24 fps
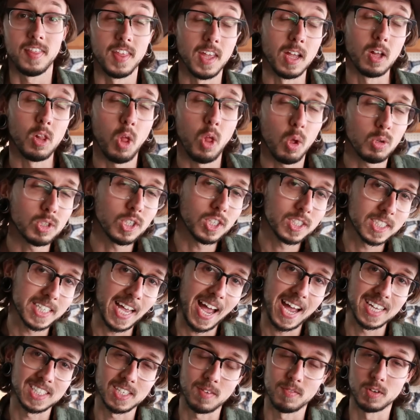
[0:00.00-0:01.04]
The enclosure
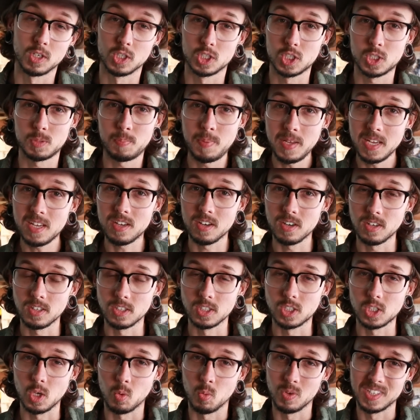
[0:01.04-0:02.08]
size of your
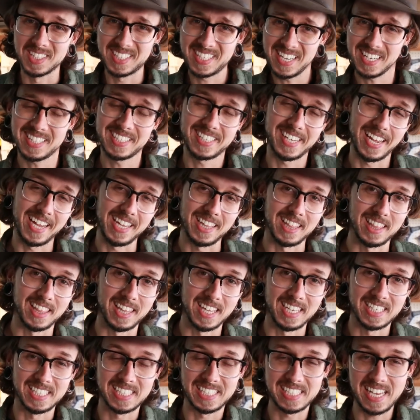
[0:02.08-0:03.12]
speakers will dictate
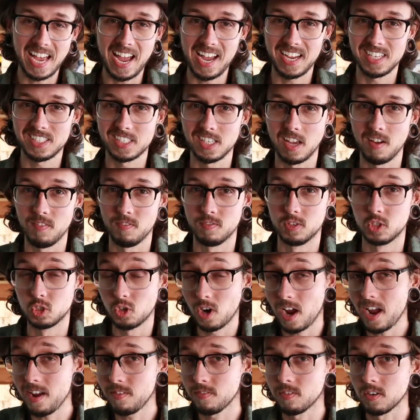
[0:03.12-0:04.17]
the size of
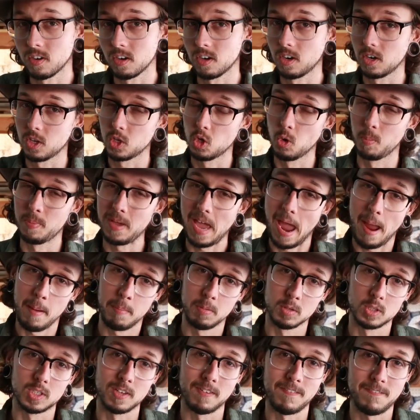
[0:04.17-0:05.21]
driver you'll be
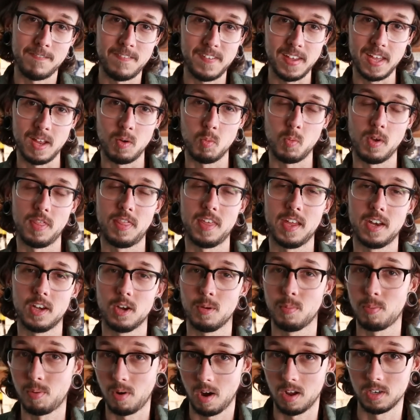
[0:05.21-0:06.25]
able to fit within
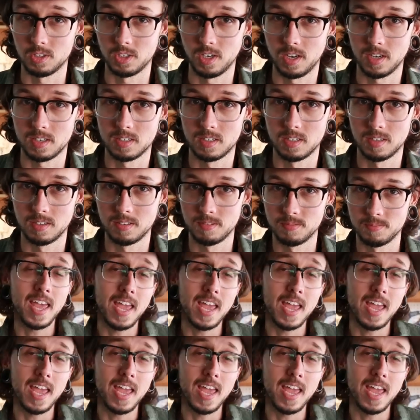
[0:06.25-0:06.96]
your project.